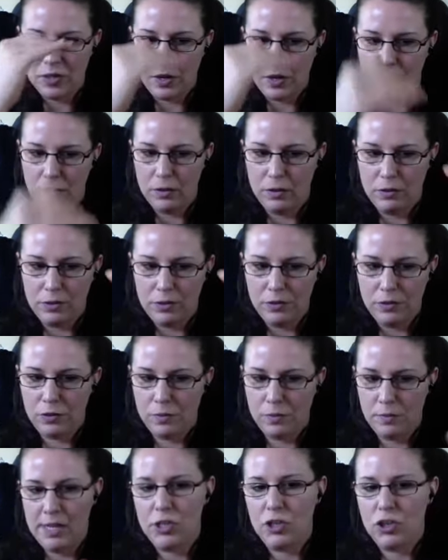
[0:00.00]
are of
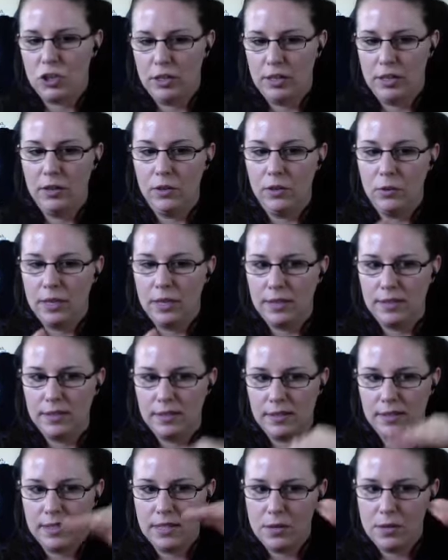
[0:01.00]
information and who gets
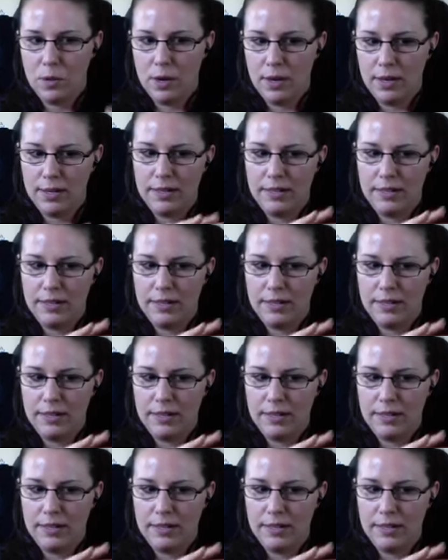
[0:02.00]
to see what.